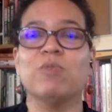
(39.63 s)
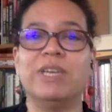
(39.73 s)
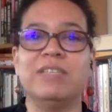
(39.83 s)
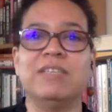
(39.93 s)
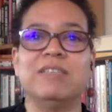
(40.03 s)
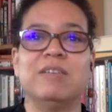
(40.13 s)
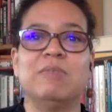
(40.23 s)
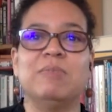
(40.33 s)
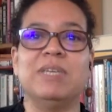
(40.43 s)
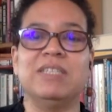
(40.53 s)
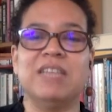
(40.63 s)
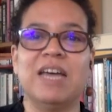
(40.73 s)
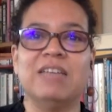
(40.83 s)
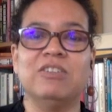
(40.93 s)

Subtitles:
racism is not